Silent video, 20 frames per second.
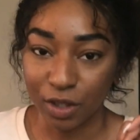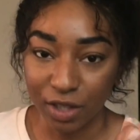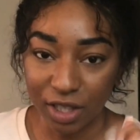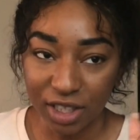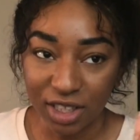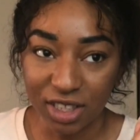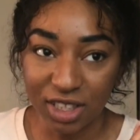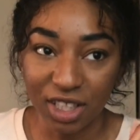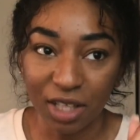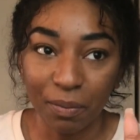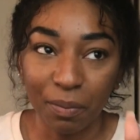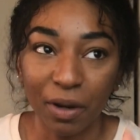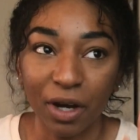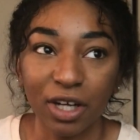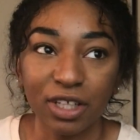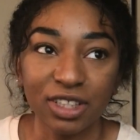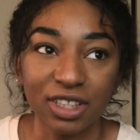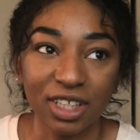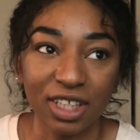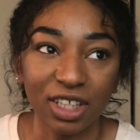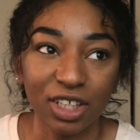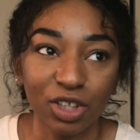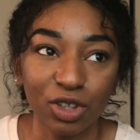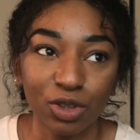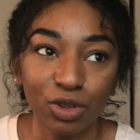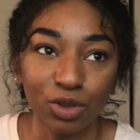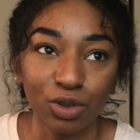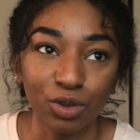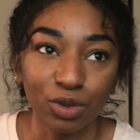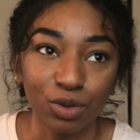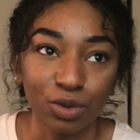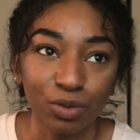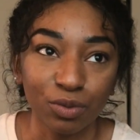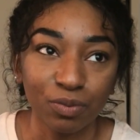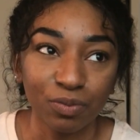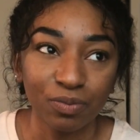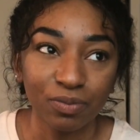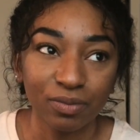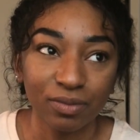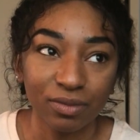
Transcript: this is a person who